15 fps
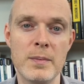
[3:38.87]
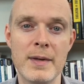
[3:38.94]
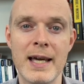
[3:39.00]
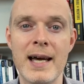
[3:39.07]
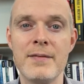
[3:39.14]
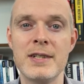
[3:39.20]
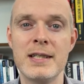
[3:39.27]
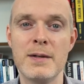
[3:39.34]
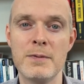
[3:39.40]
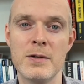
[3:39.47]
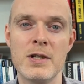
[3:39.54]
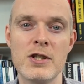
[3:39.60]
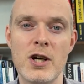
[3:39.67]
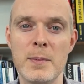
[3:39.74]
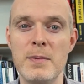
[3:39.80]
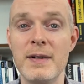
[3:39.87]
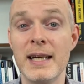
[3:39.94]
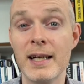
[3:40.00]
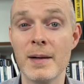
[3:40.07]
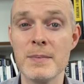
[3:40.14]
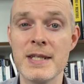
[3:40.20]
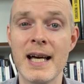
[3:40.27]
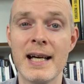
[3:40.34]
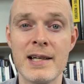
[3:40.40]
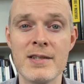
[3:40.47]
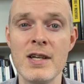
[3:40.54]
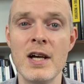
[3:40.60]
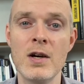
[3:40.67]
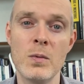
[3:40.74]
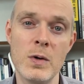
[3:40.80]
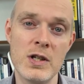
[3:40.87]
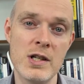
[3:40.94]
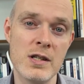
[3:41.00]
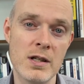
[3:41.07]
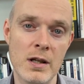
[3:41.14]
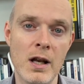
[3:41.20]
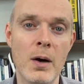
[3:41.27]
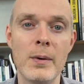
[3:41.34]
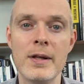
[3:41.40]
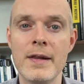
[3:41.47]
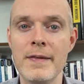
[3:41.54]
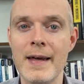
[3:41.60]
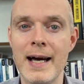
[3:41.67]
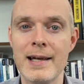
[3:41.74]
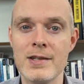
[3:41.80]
They have a different type of income tax, which is lower than that.